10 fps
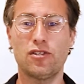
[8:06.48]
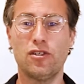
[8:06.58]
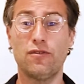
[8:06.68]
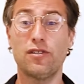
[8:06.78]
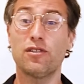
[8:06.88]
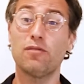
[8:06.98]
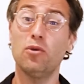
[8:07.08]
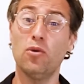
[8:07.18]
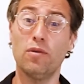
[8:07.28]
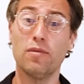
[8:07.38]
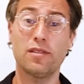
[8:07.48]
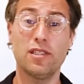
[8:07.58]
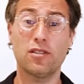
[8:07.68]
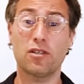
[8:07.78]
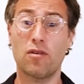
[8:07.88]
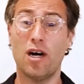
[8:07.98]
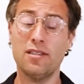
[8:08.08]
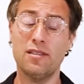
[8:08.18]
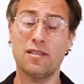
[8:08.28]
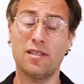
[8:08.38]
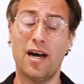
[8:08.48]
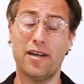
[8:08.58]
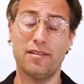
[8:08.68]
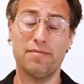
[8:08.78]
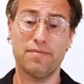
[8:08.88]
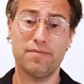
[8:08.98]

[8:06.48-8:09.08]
services more since the crisis started.